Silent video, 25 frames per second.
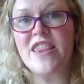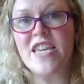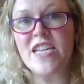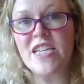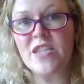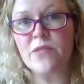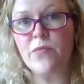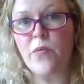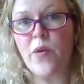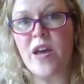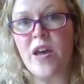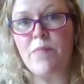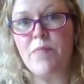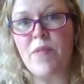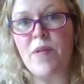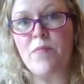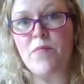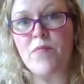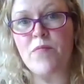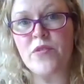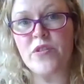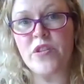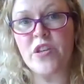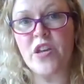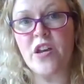this way
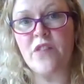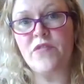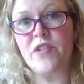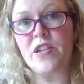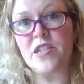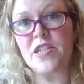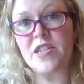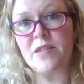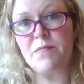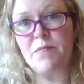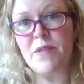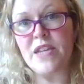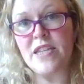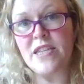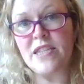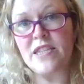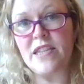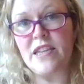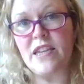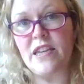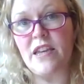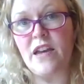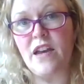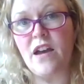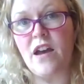been preserved in
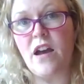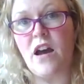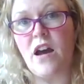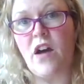specie